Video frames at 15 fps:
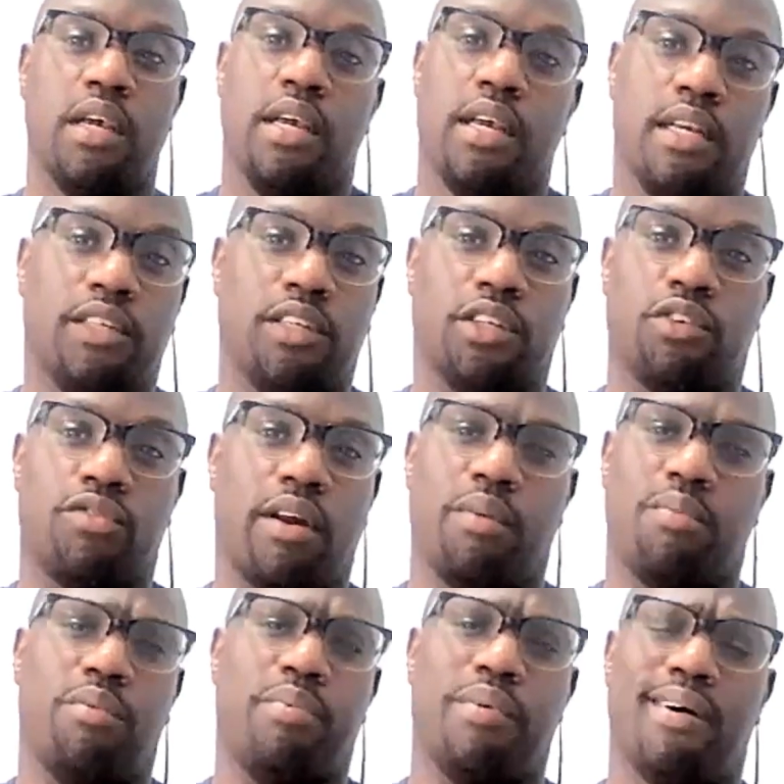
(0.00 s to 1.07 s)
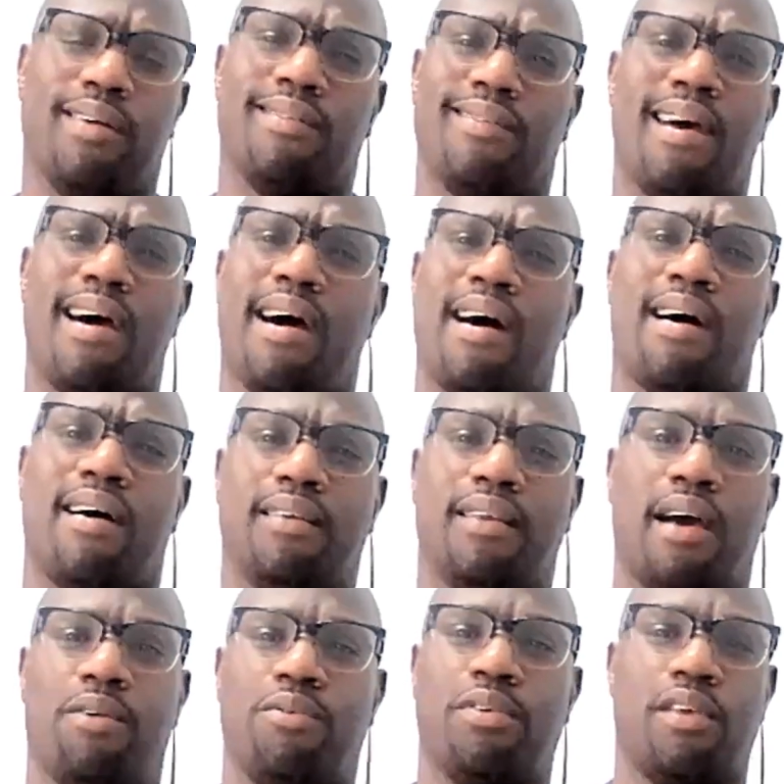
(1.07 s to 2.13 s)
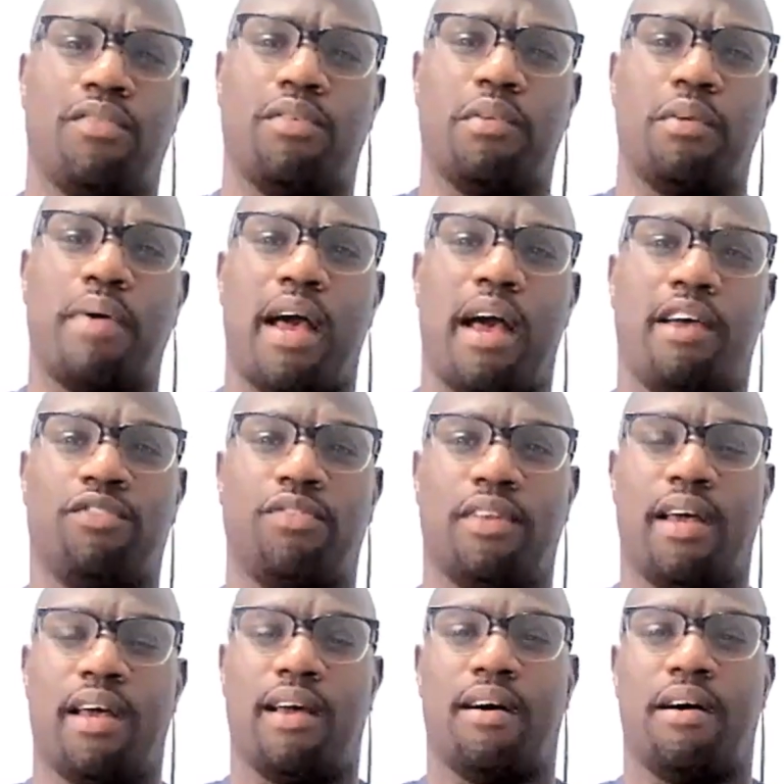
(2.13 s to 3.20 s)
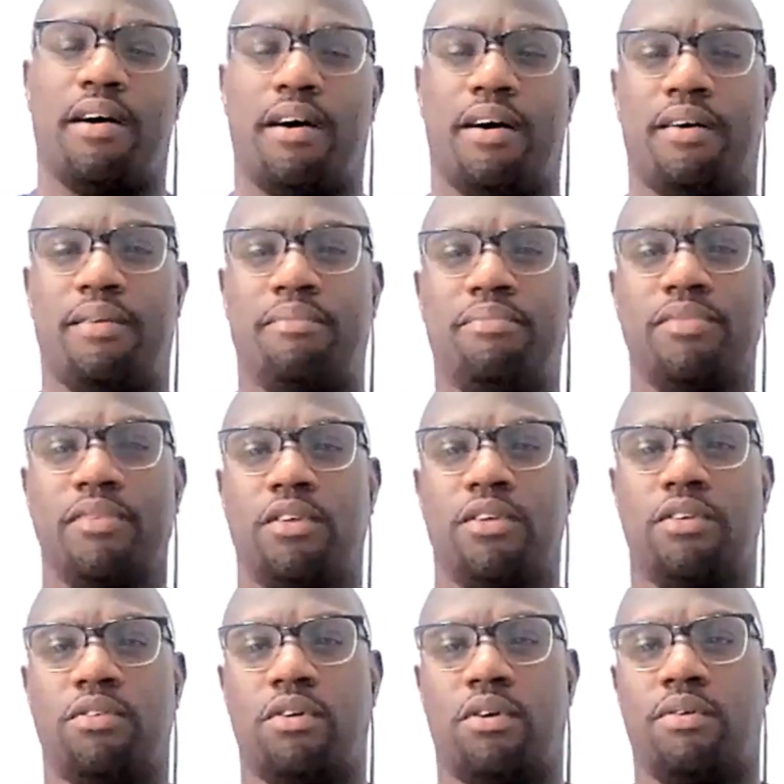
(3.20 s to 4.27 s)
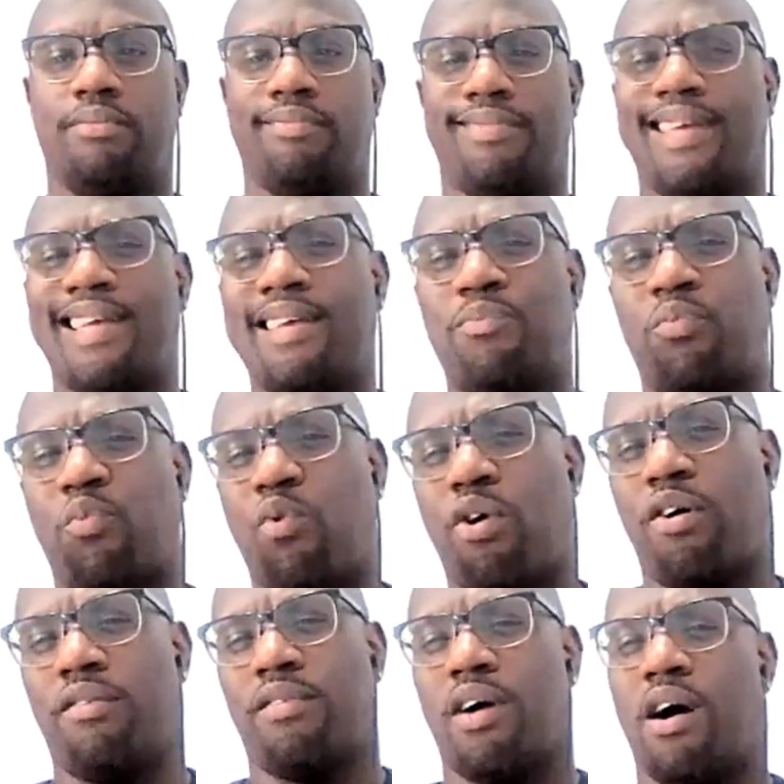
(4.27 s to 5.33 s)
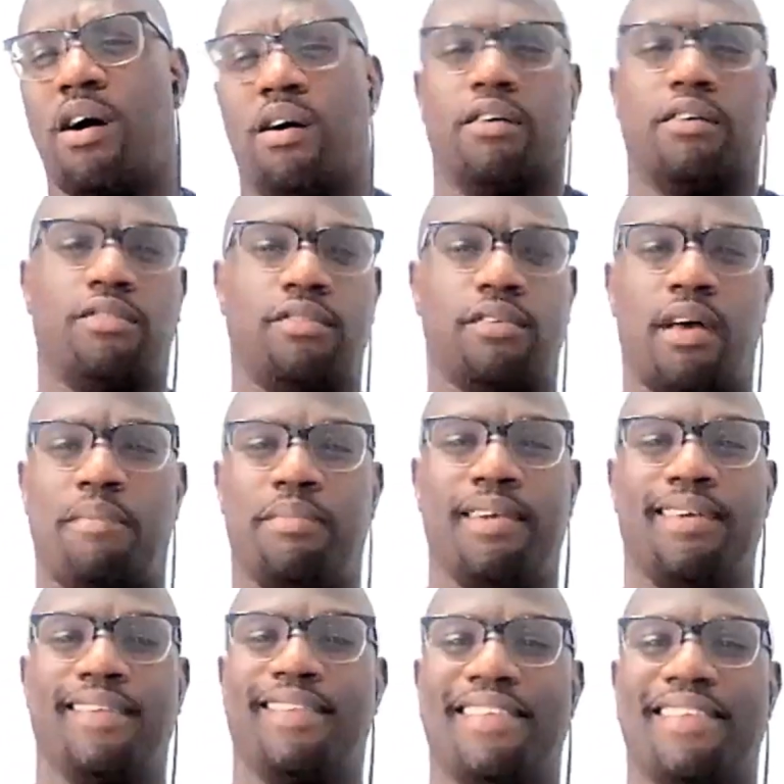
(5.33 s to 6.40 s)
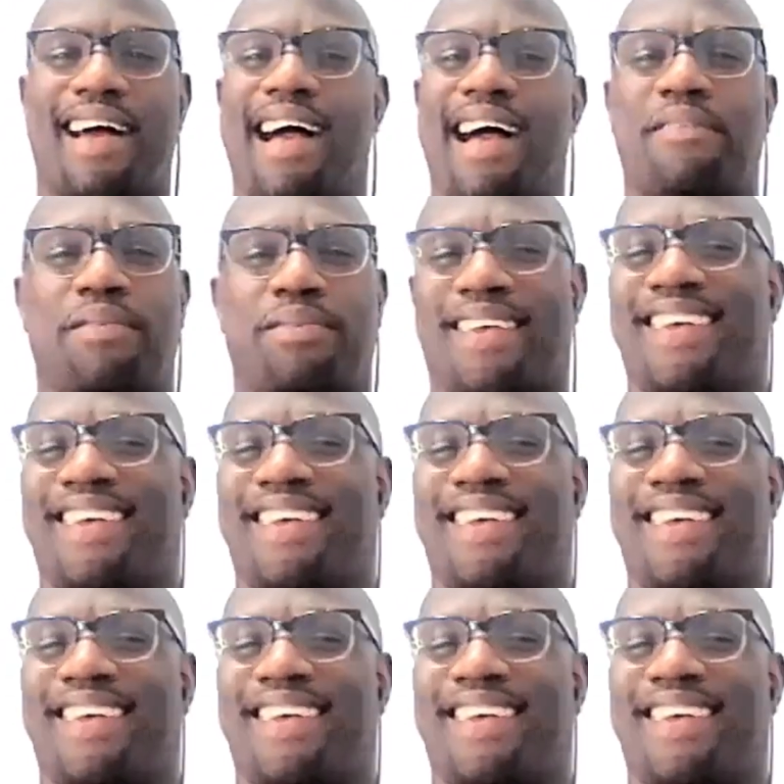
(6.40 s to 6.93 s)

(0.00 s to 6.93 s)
is incredible, but I don't give him a pass for that. He wore Uggs. I mean, I have